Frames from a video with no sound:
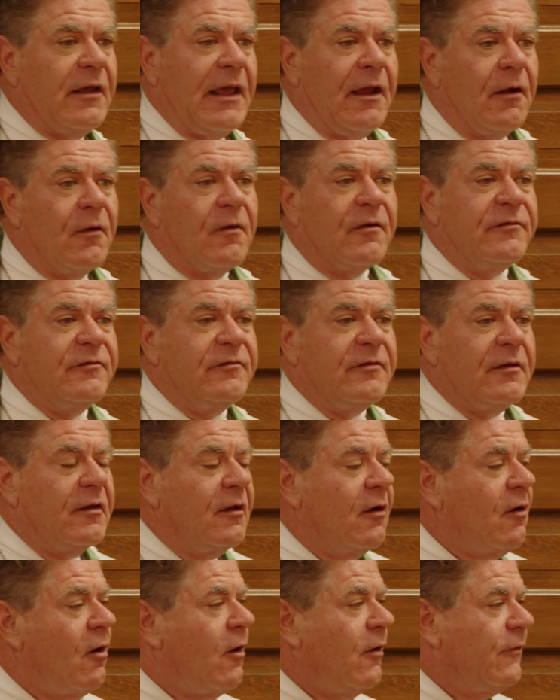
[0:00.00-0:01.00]

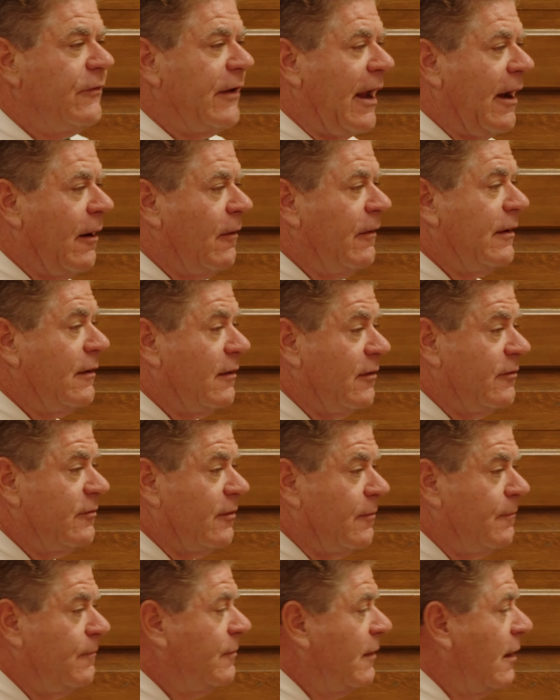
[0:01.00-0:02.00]
heresy called
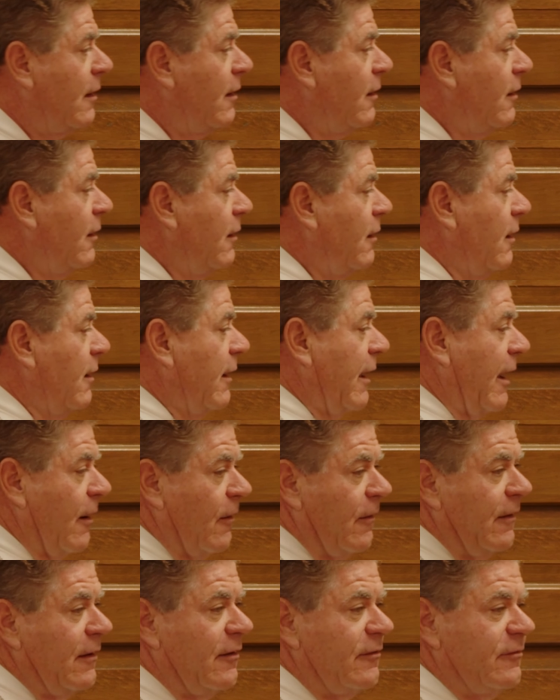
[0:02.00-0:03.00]
Arianism.
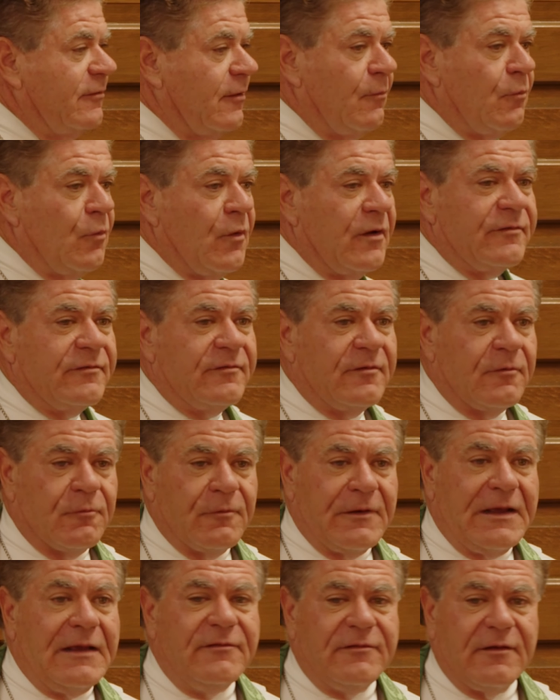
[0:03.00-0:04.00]
Arianism was the
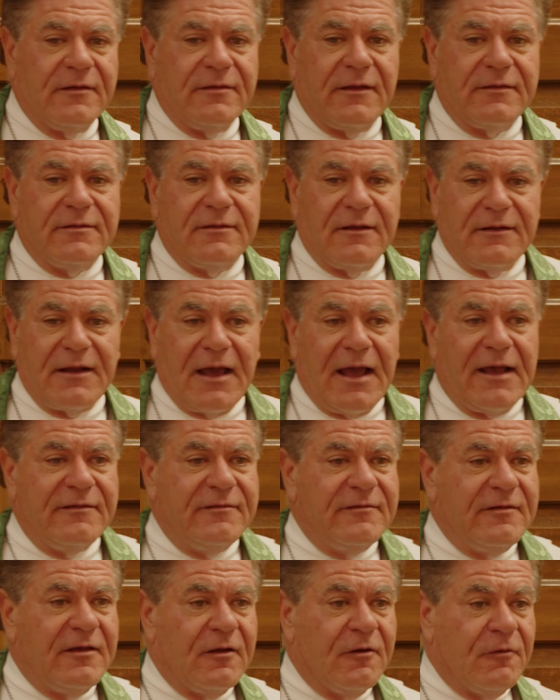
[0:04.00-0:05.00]
reason that the
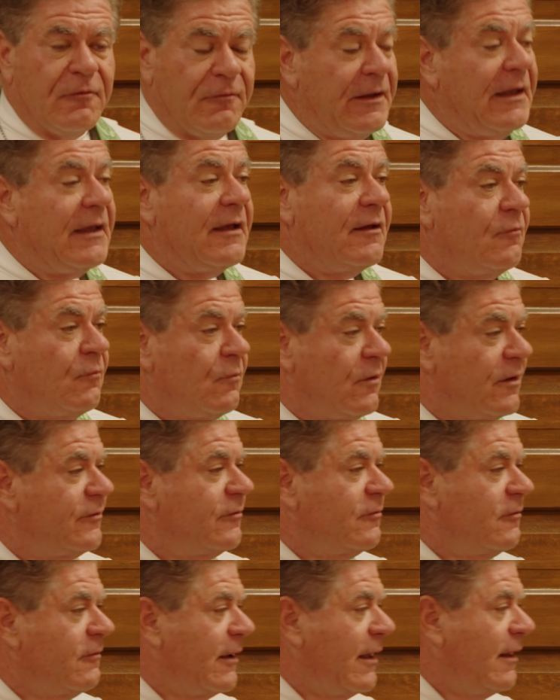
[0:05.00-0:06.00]
Nicene Creed
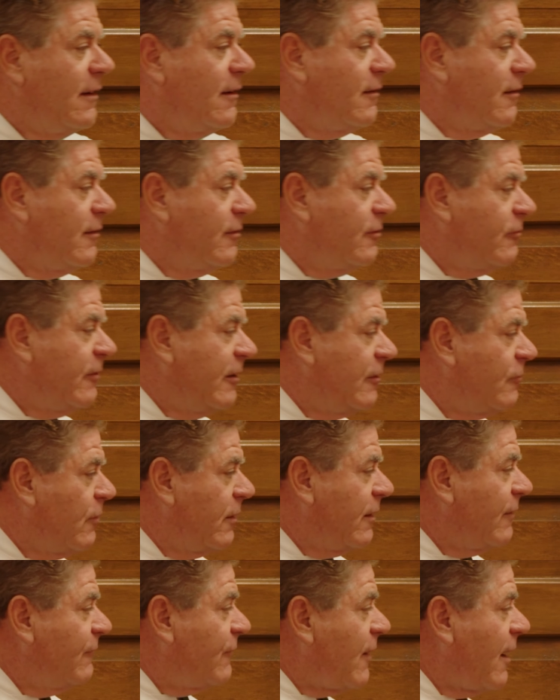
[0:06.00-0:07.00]
was created in
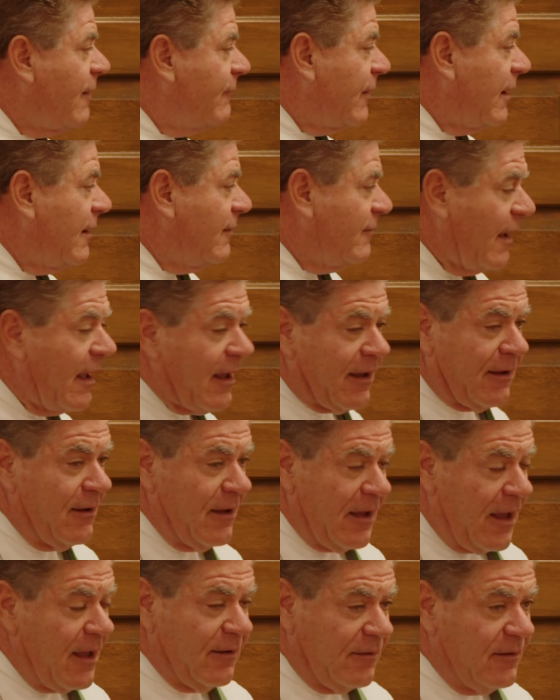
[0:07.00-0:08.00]
325 AD.
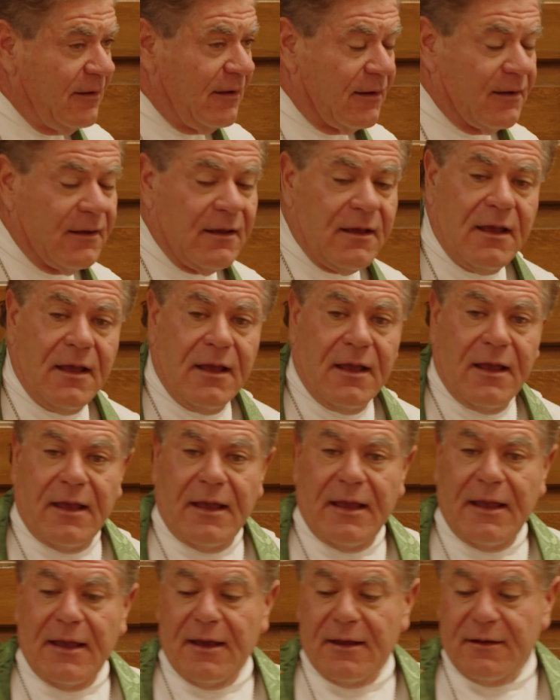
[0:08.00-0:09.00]
AD.
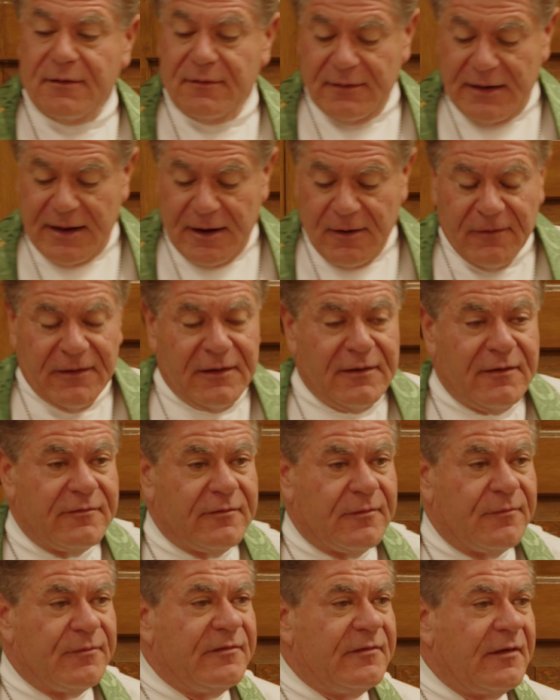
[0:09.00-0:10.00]
And
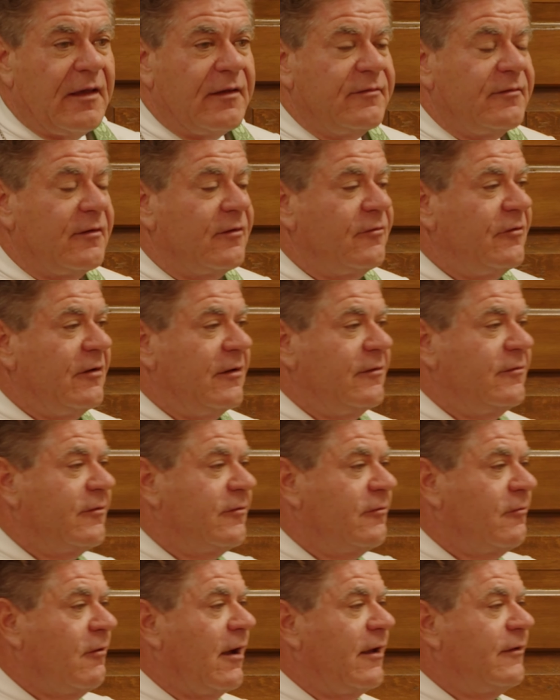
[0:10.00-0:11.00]
Arianism says that
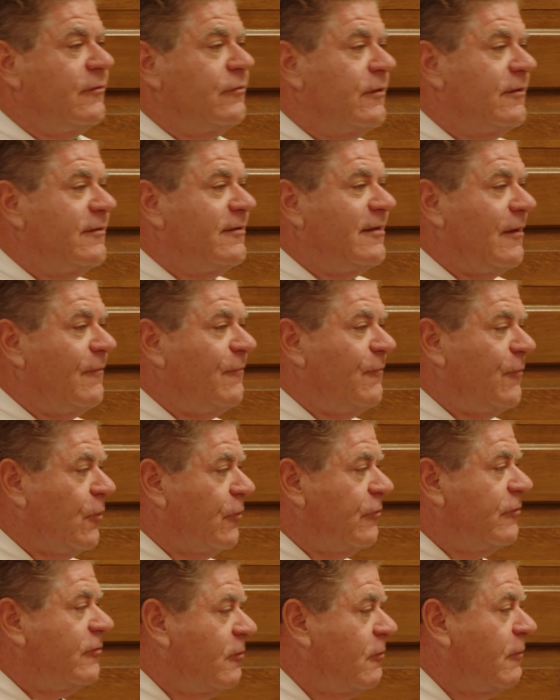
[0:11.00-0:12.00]
Jesus Christ was the
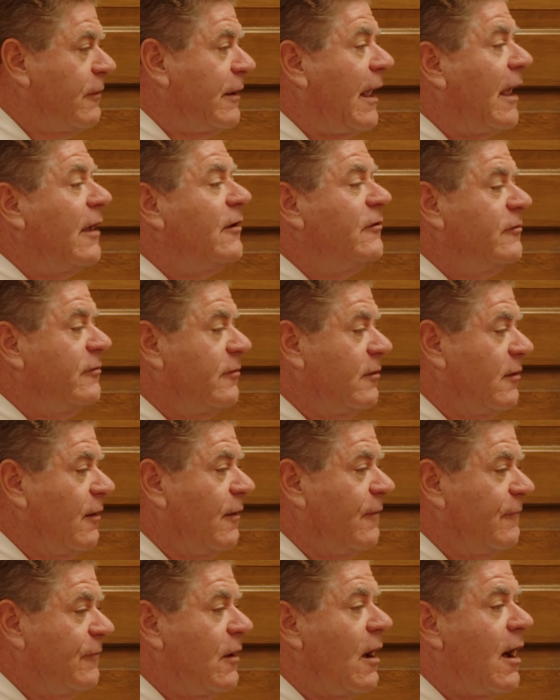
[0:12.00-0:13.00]
first creation
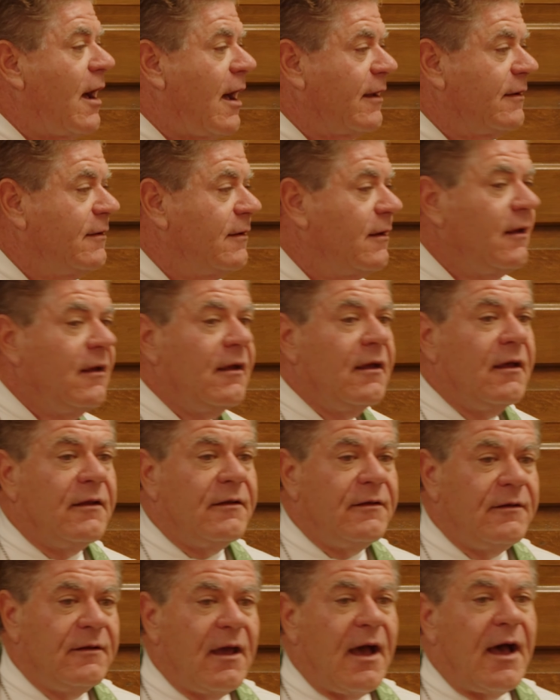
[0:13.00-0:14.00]
of God,
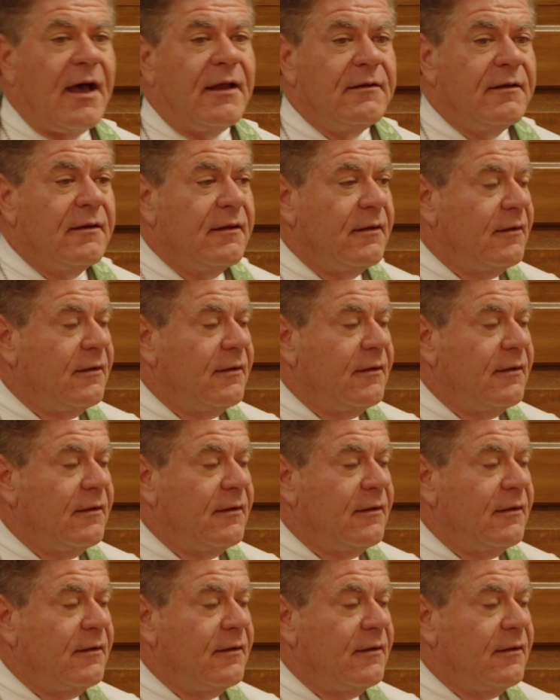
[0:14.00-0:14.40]
not